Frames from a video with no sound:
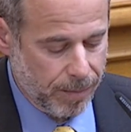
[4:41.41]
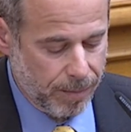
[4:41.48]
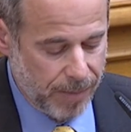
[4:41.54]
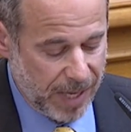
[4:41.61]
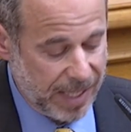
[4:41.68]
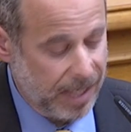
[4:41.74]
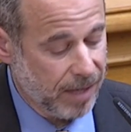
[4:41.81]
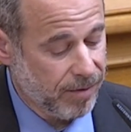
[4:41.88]

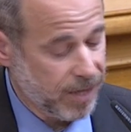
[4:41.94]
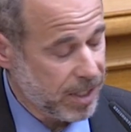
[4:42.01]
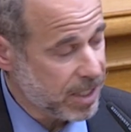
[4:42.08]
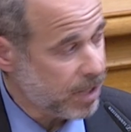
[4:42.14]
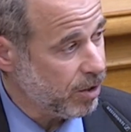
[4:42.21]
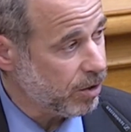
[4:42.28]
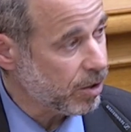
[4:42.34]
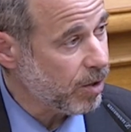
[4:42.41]
many of the
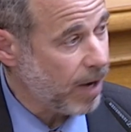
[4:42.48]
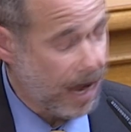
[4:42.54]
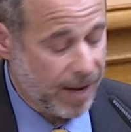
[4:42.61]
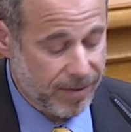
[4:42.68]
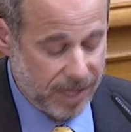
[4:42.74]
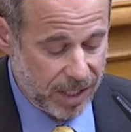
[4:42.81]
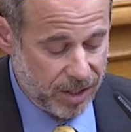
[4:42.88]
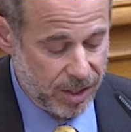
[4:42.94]
skilled
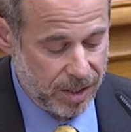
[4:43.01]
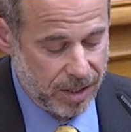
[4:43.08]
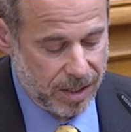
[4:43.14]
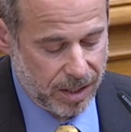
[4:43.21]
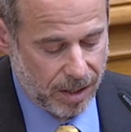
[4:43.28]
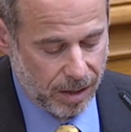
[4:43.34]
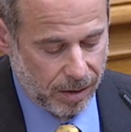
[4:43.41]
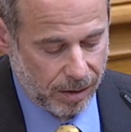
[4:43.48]
crafts, such
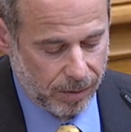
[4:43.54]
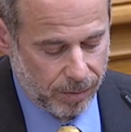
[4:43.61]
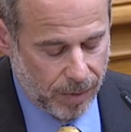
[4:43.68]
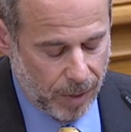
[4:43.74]
as are